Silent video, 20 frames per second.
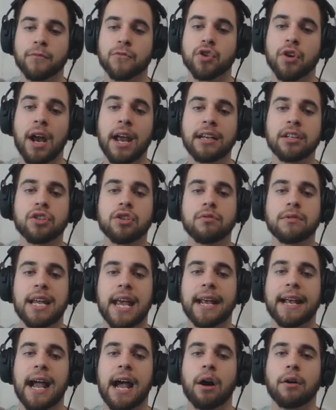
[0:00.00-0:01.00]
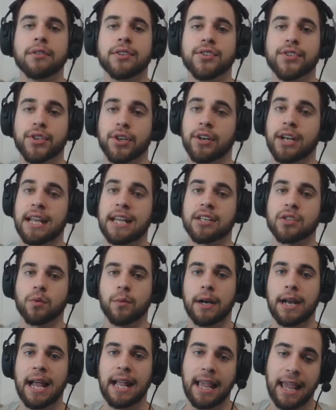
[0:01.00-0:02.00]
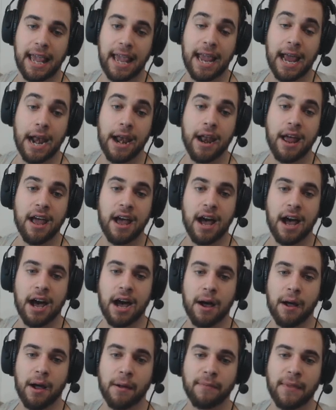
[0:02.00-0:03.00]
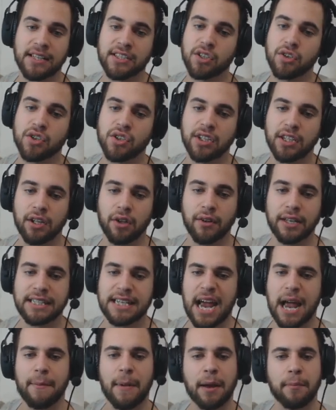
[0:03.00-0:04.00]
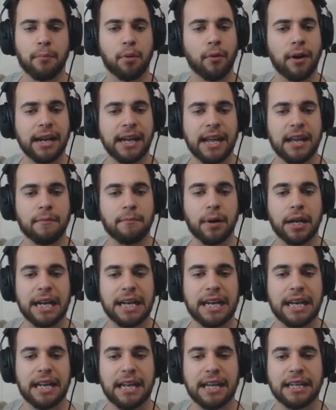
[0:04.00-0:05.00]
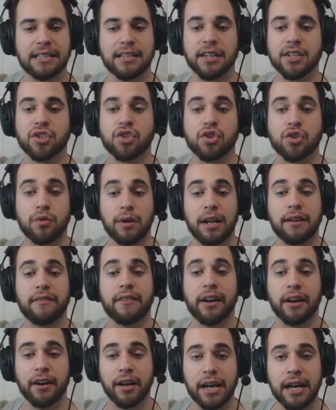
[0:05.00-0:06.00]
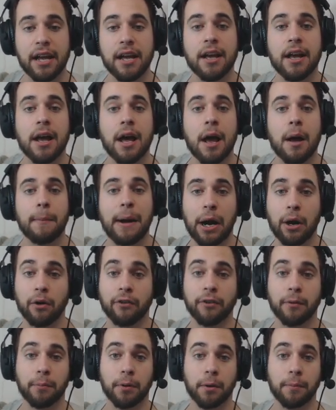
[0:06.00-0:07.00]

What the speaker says: trying to take out Xerneas when I can. That's usually the only time I bring it, but it does suit a very powerful